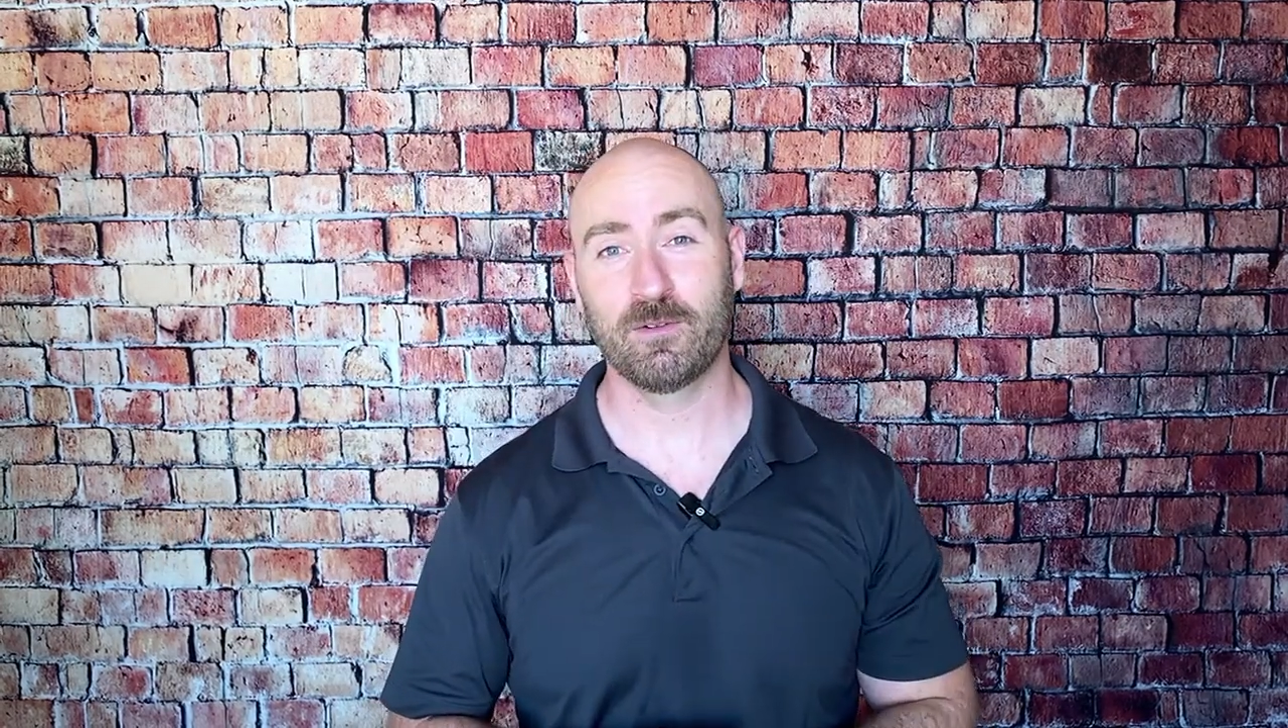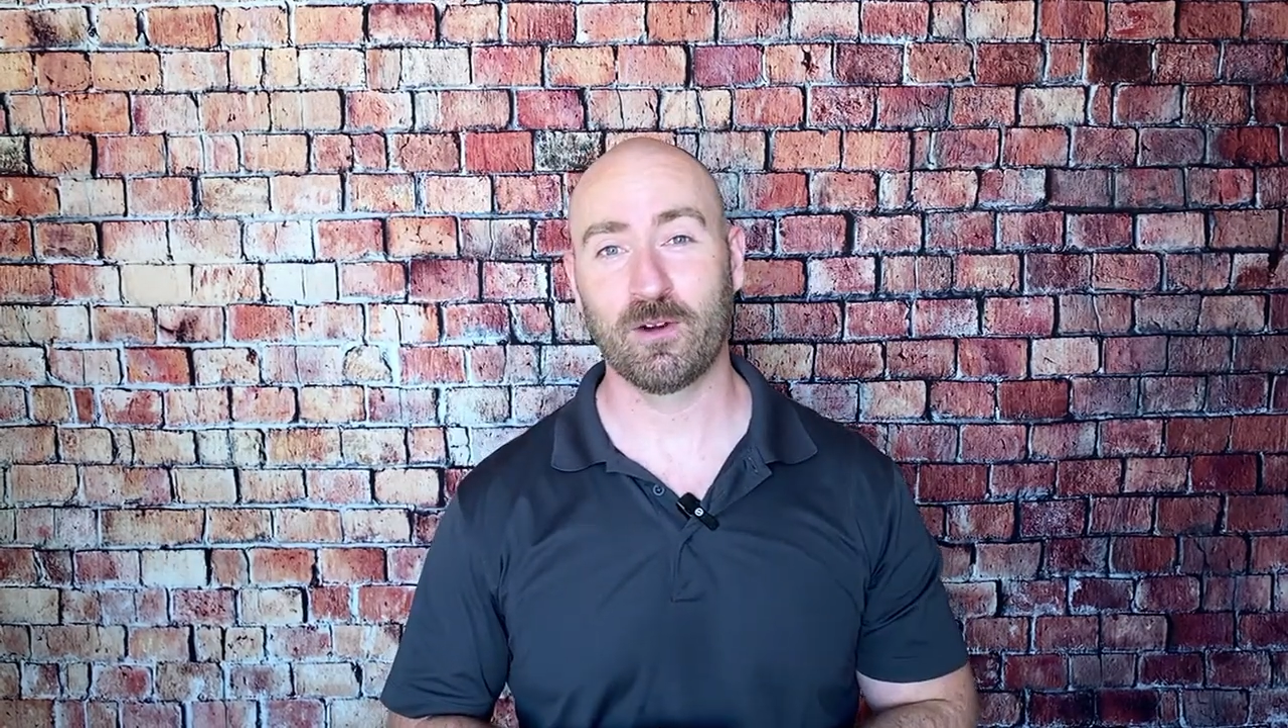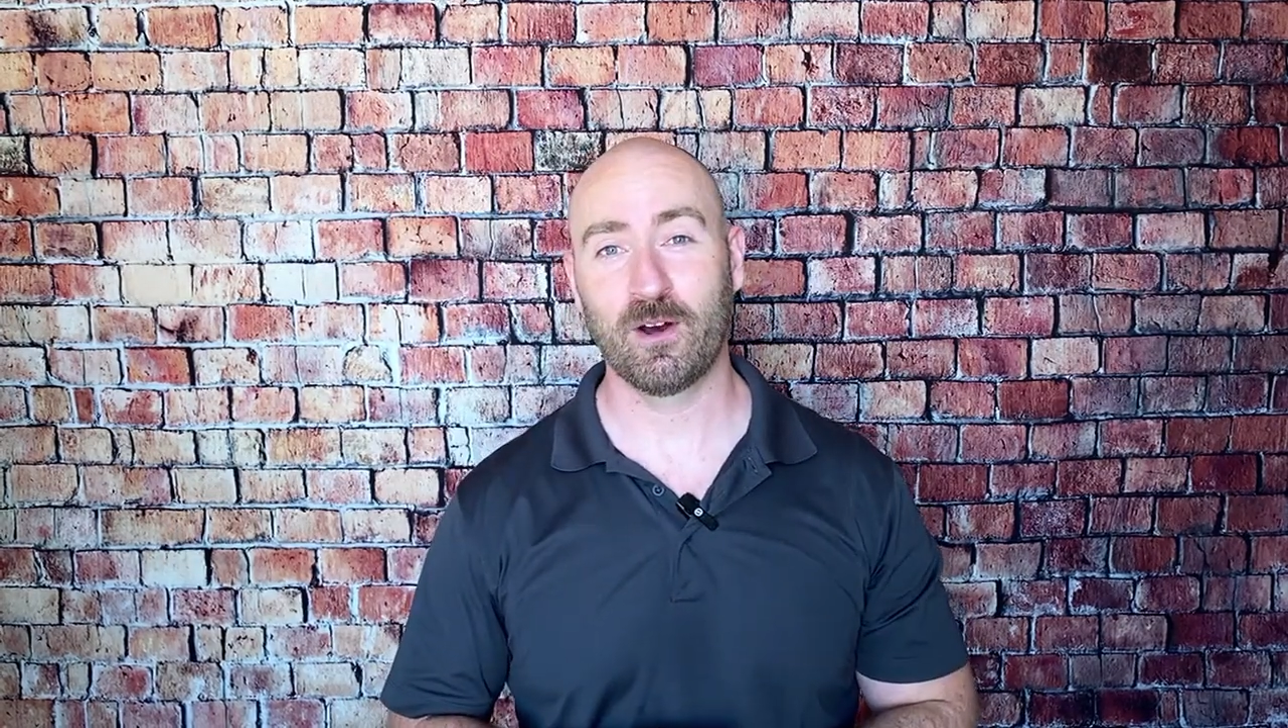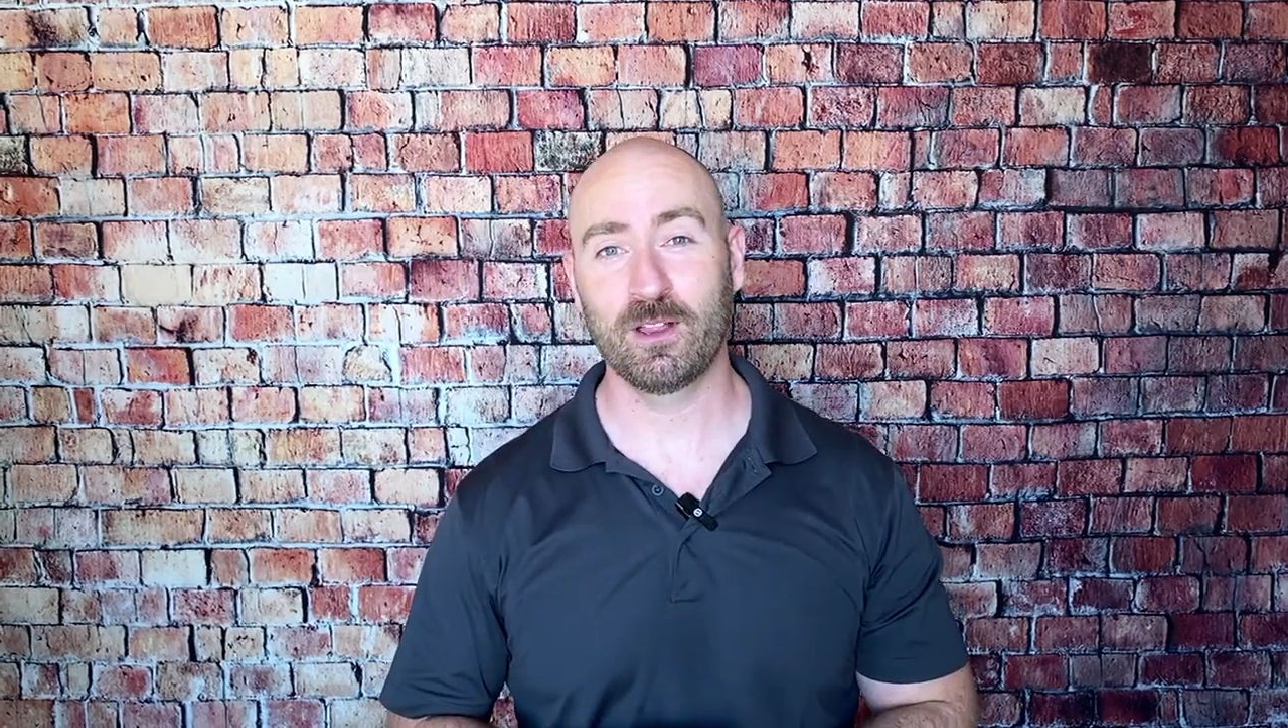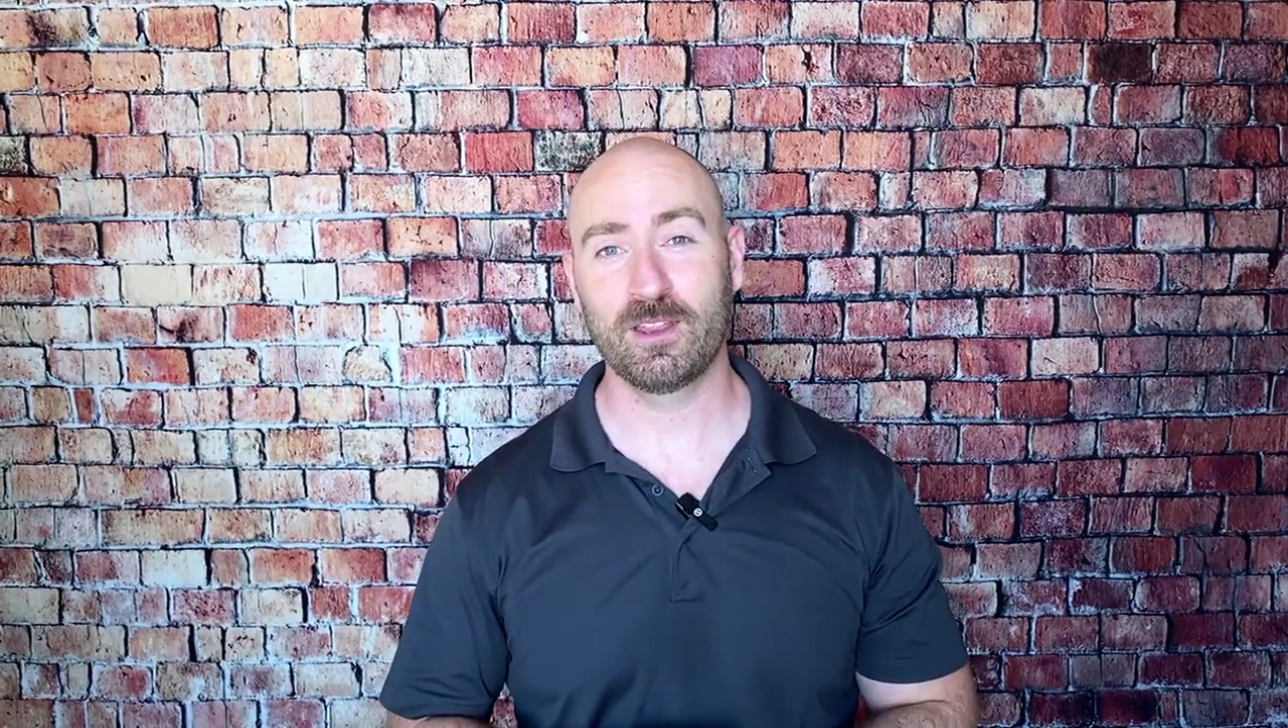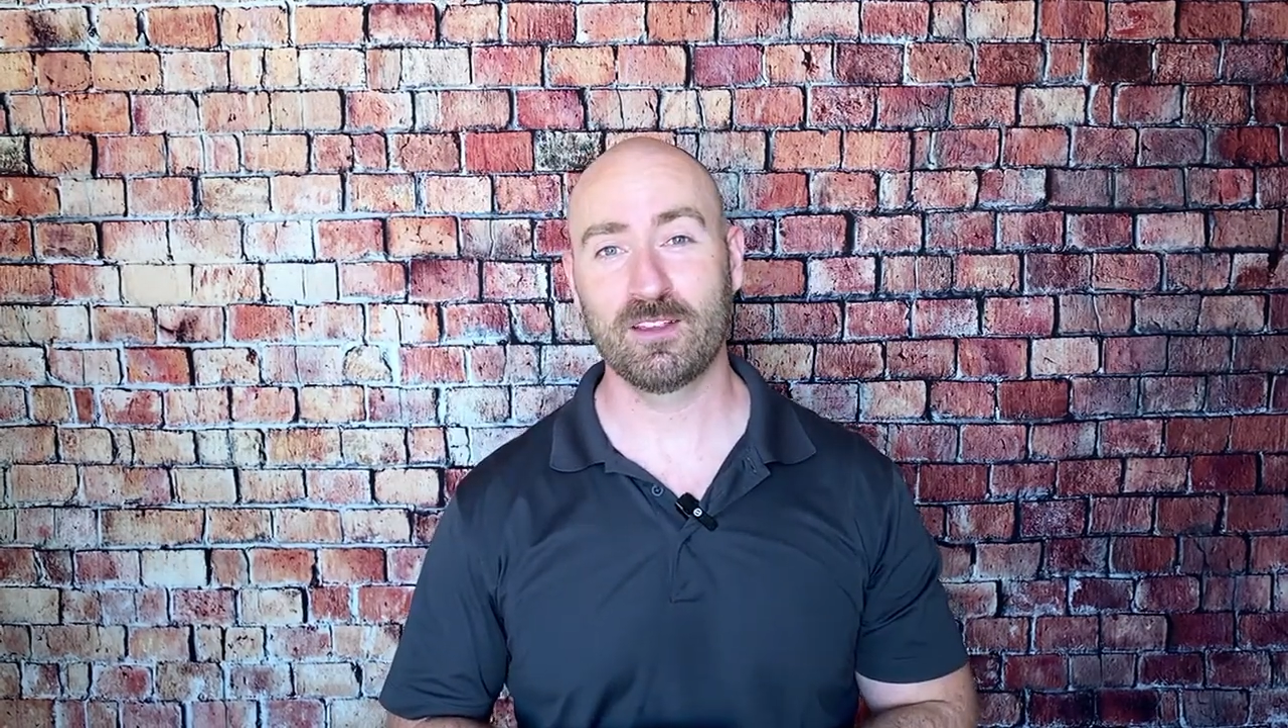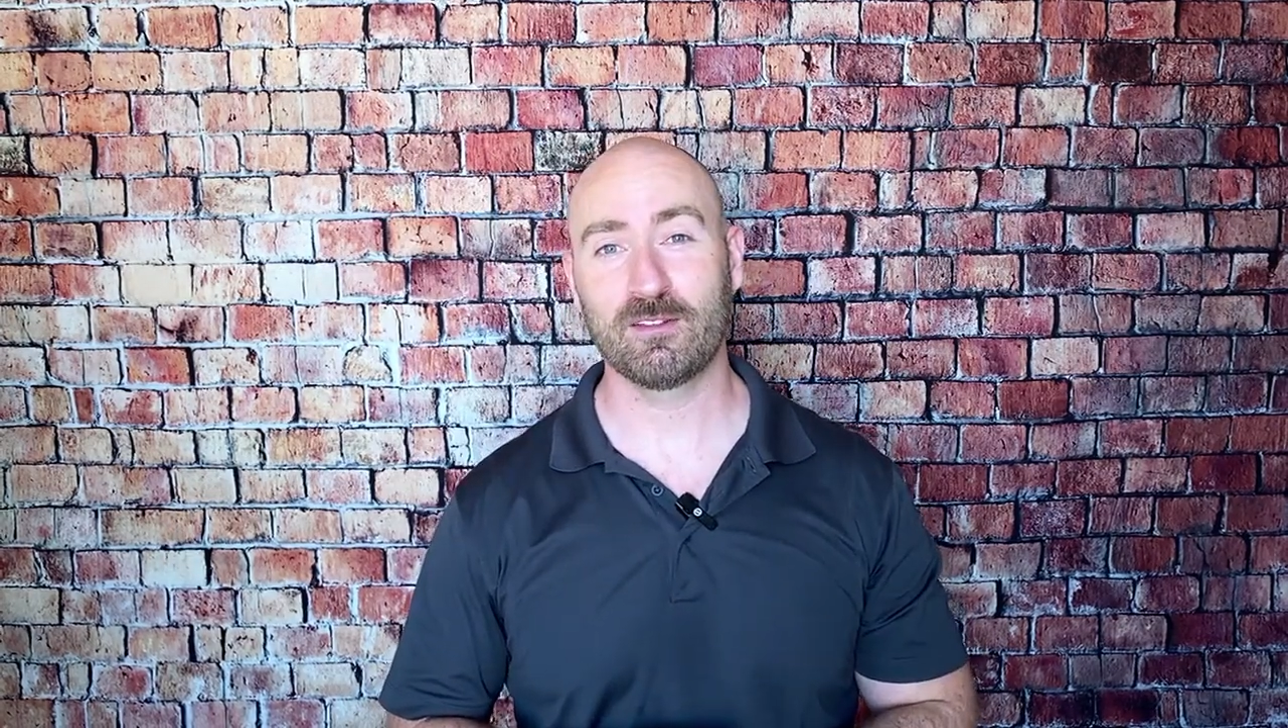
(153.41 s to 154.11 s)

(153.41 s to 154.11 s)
for all of these,